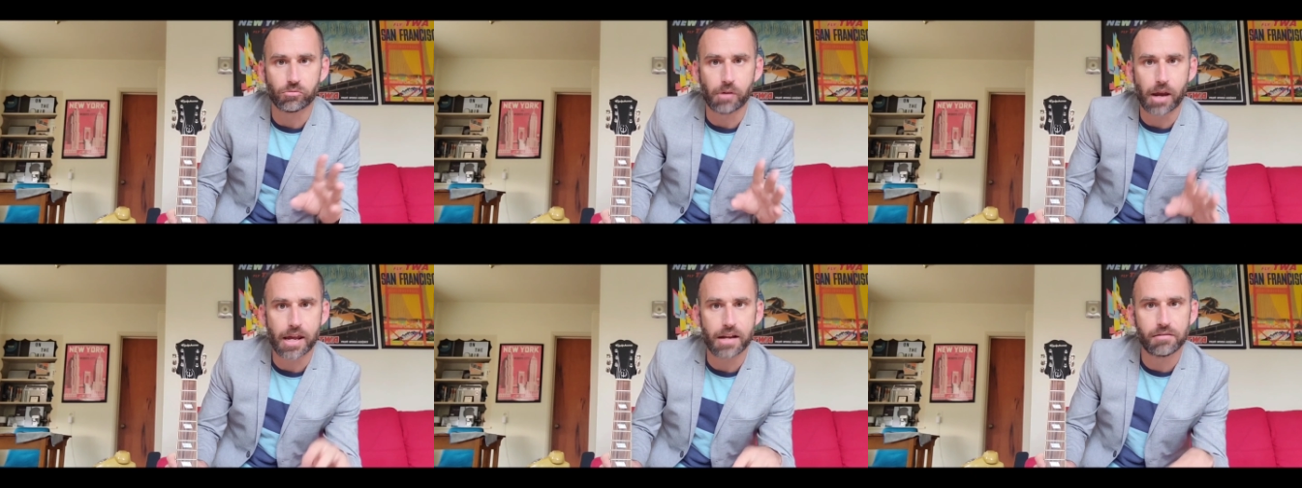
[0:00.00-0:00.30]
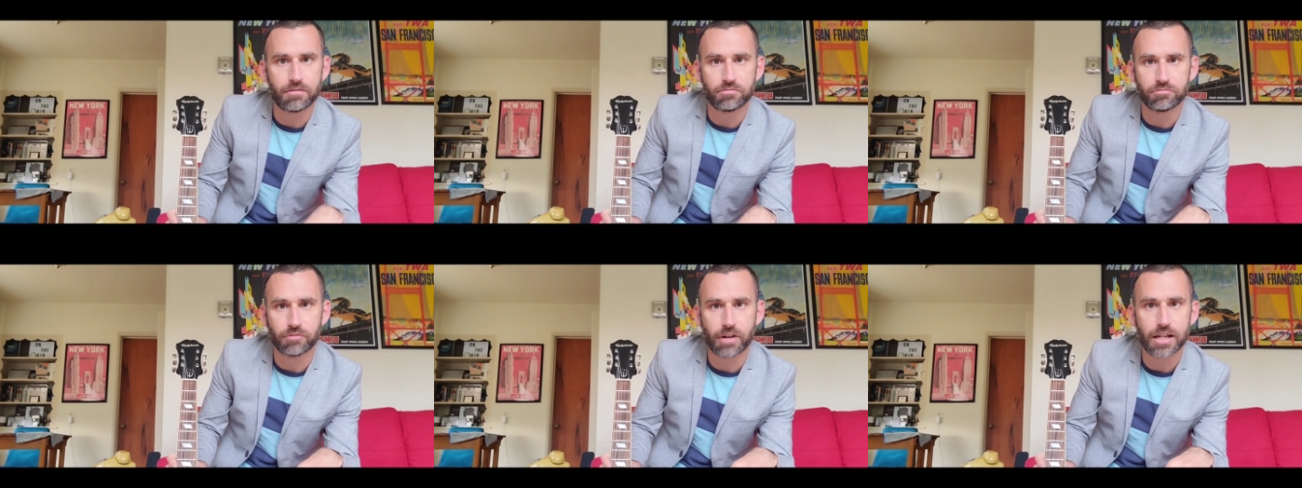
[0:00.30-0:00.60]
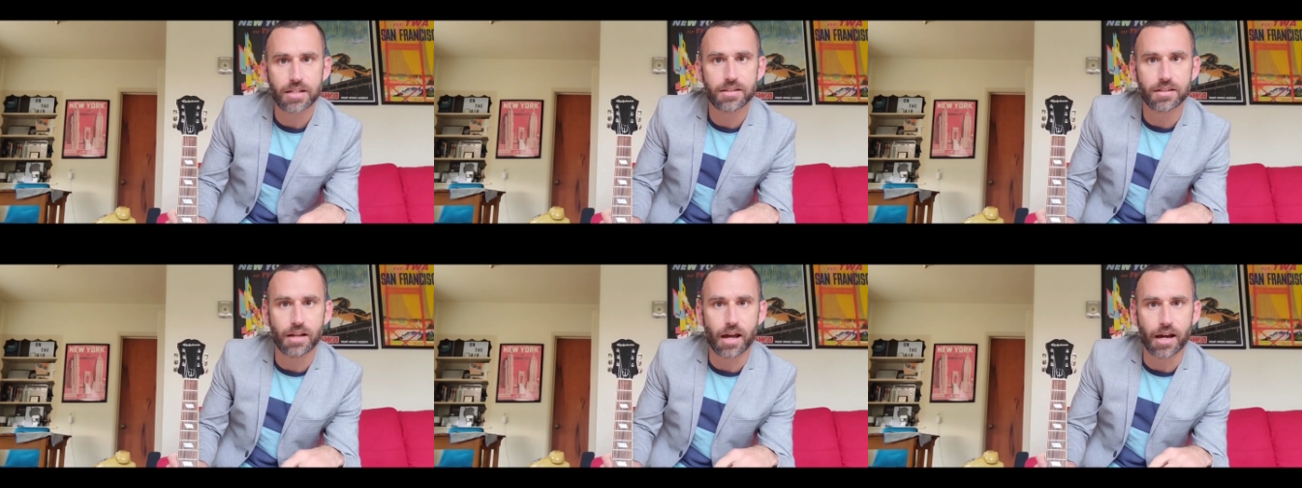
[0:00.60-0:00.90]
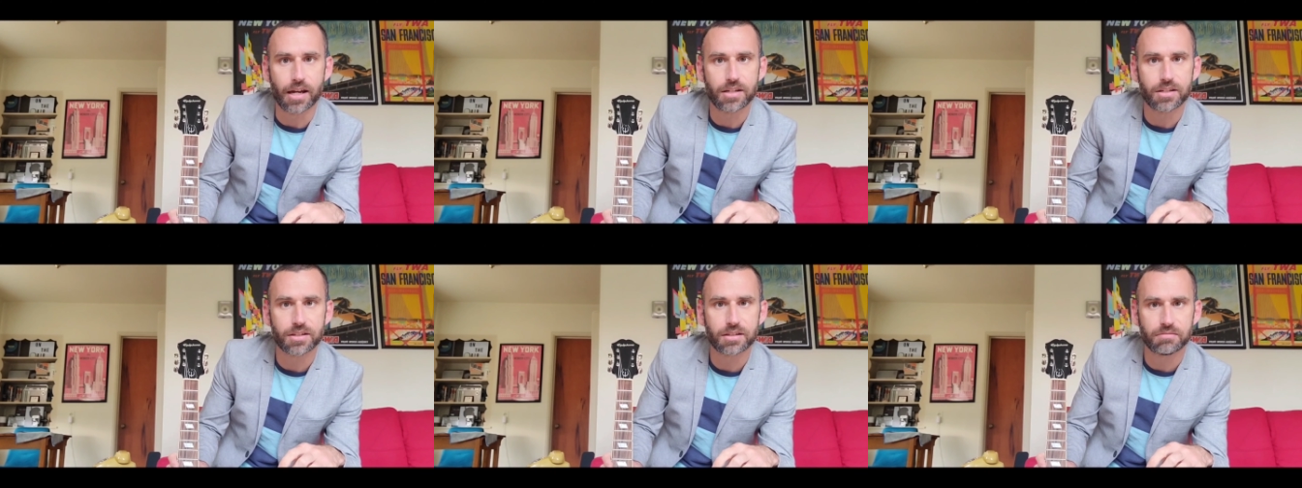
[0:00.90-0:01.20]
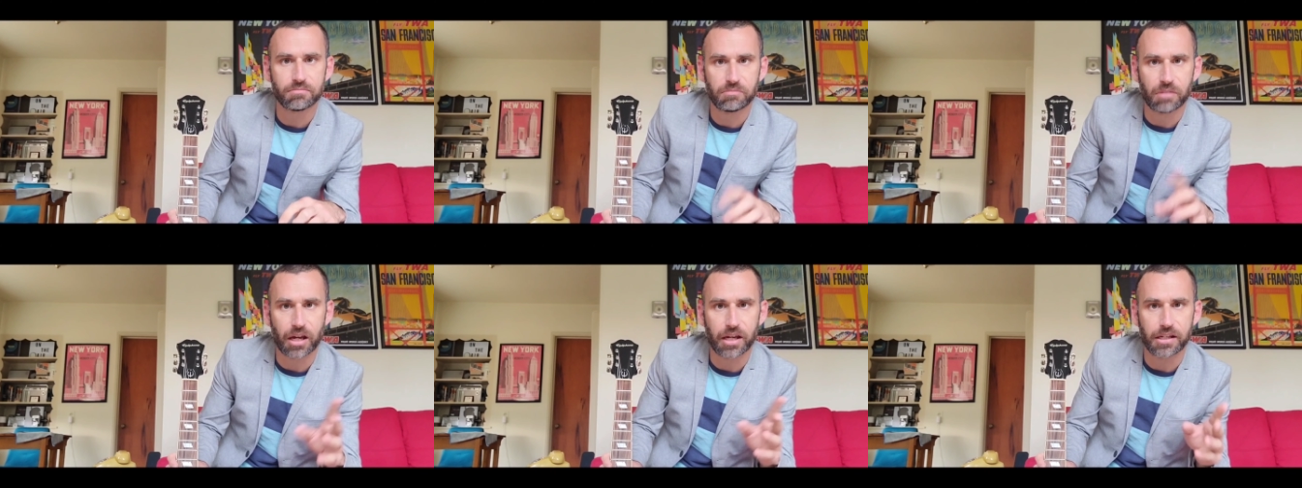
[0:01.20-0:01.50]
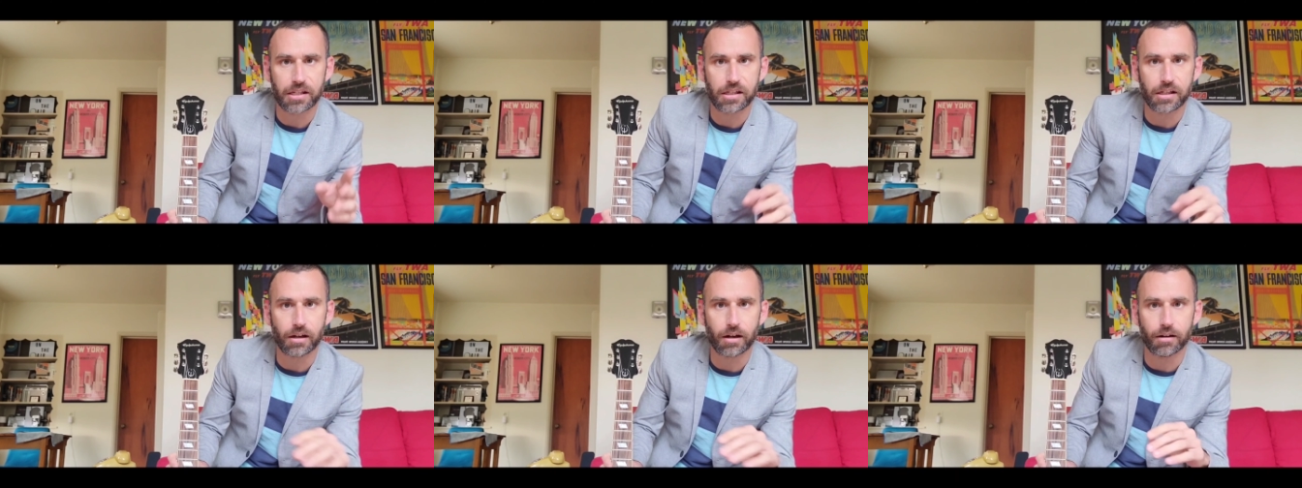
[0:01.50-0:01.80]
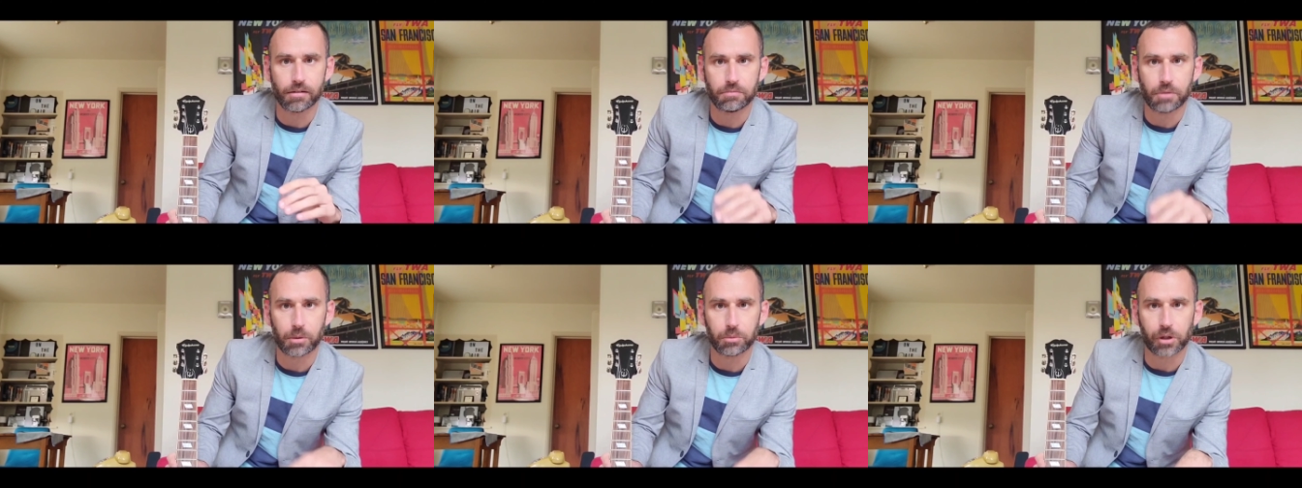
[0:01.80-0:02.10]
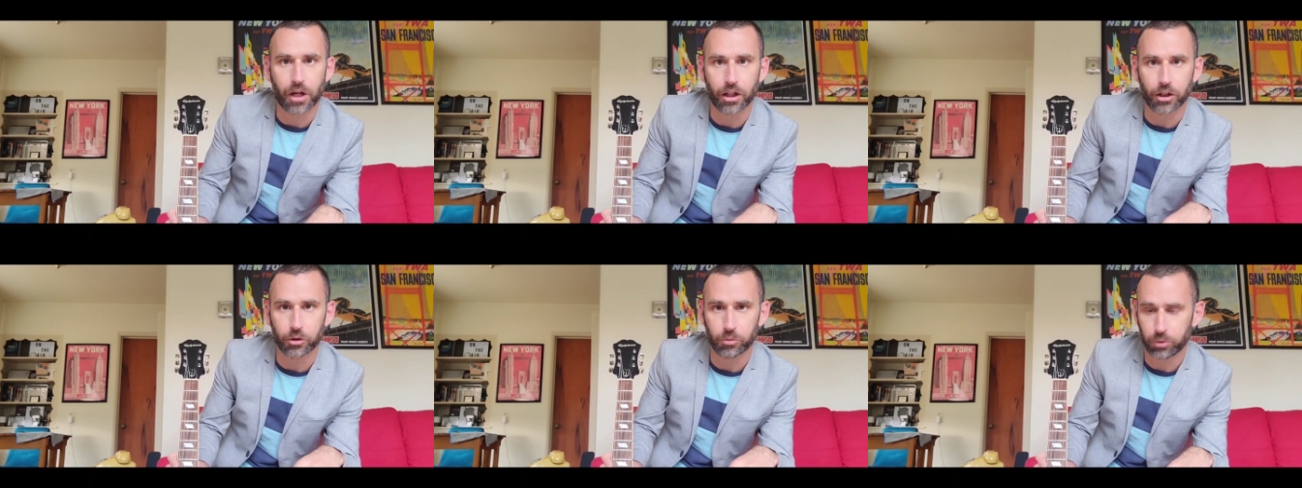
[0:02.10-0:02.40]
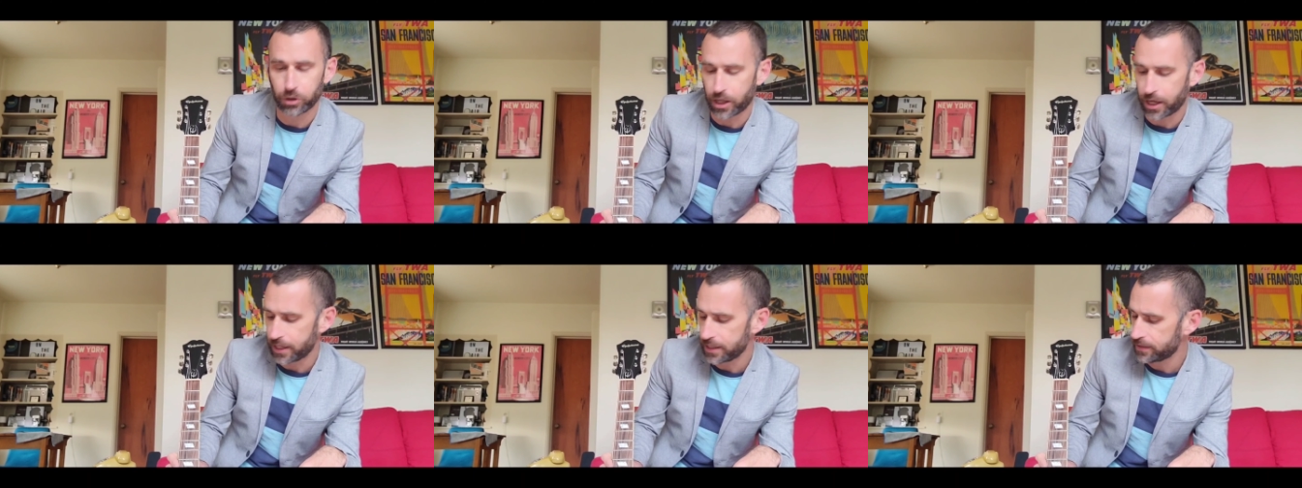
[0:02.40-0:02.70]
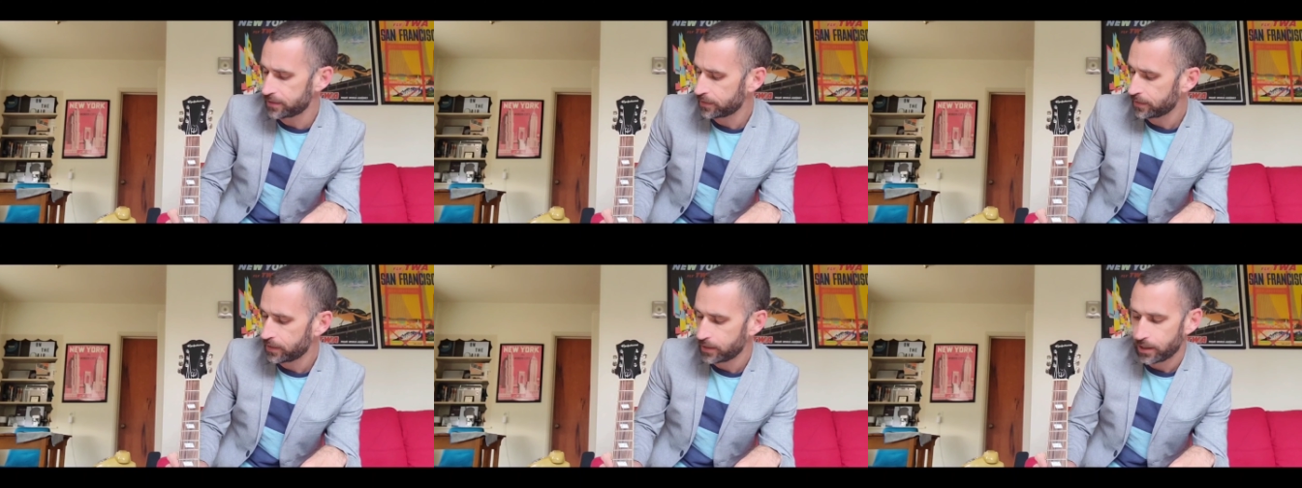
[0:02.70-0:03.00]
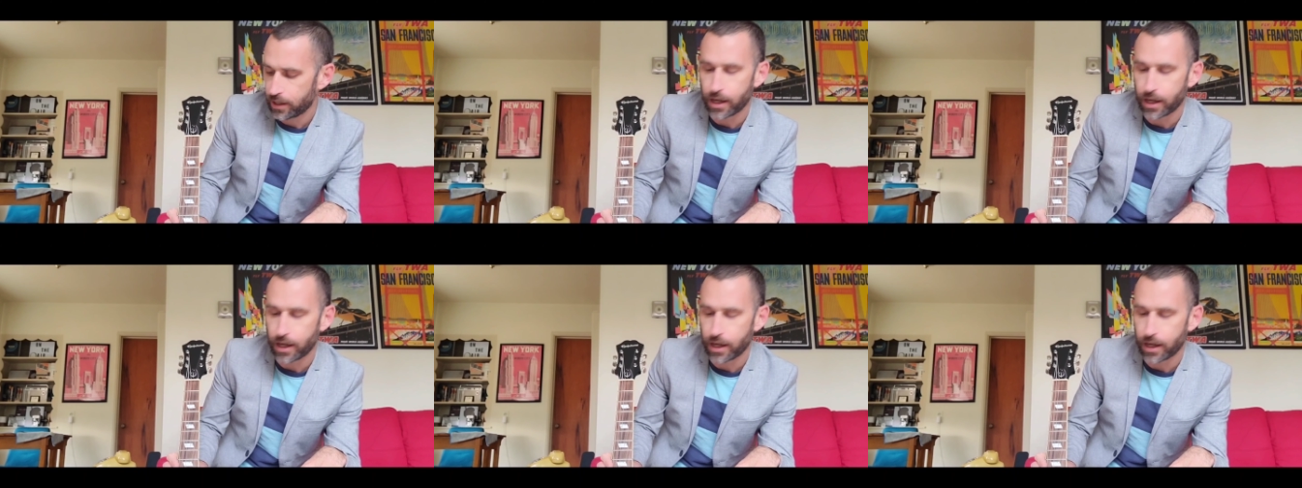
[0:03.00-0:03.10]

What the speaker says: It's red. Red's nice, I hear. I'm colorblind.